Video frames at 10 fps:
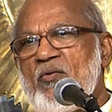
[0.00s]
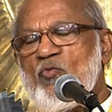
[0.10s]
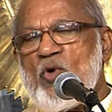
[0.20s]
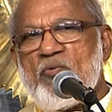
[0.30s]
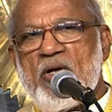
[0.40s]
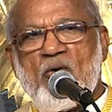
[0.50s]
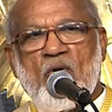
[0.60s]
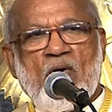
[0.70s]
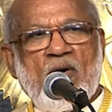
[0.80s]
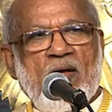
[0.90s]
what we
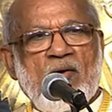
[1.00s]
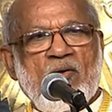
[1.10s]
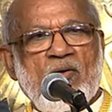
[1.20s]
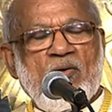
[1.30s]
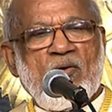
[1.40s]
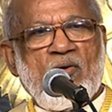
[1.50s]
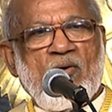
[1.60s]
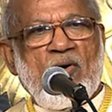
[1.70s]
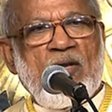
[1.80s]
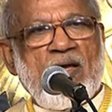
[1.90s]
call a,
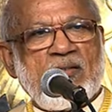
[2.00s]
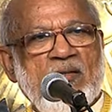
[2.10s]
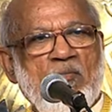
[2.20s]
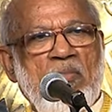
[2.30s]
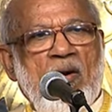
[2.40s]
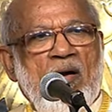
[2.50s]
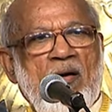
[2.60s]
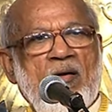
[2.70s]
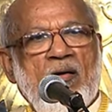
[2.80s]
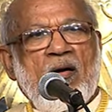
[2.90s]
only a simple